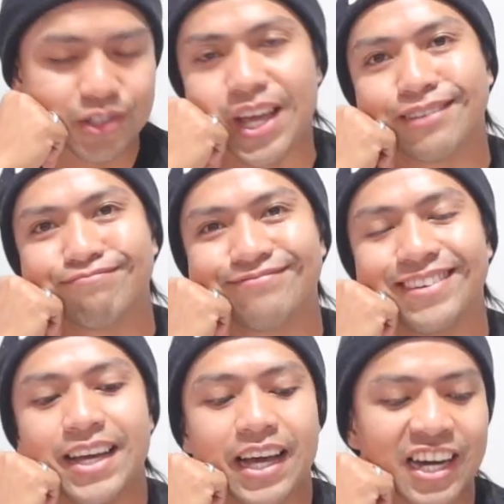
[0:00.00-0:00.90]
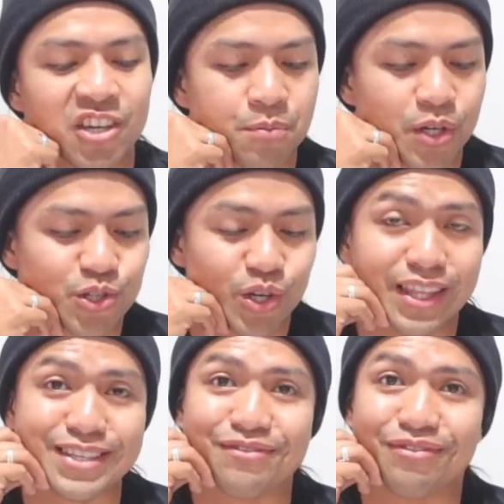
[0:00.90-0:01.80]
So yeah, I hope you enjoyed
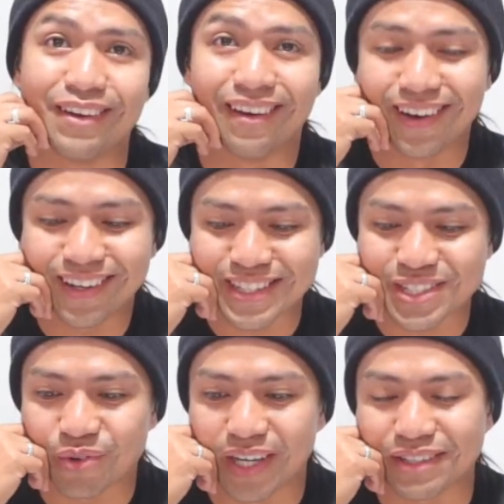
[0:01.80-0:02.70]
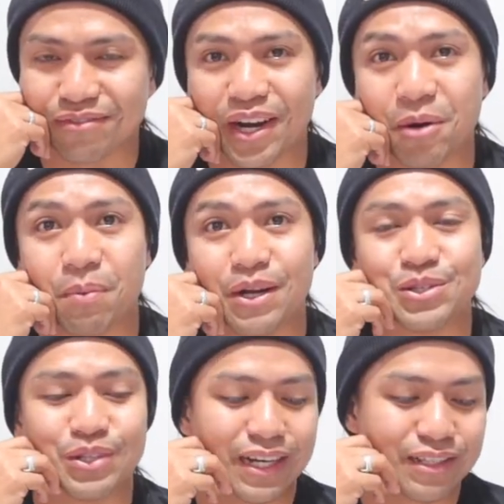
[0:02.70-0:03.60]
this vlog. It's quite very
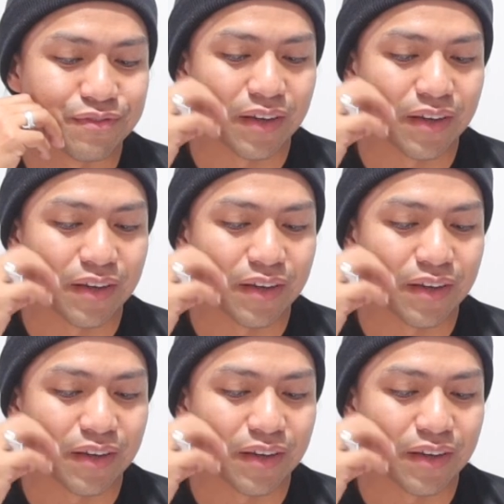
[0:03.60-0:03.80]
personal.